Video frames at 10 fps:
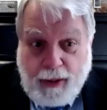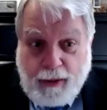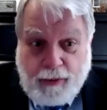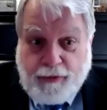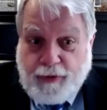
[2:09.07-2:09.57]

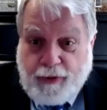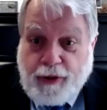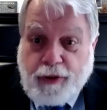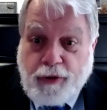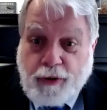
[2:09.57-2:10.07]
with a very
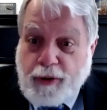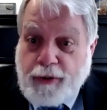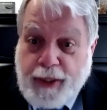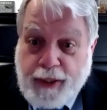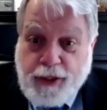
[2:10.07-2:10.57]
thorough
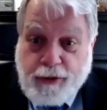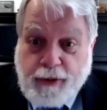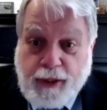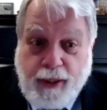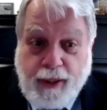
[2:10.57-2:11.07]

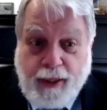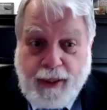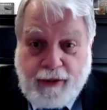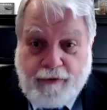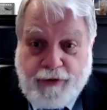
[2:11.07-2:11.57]
history and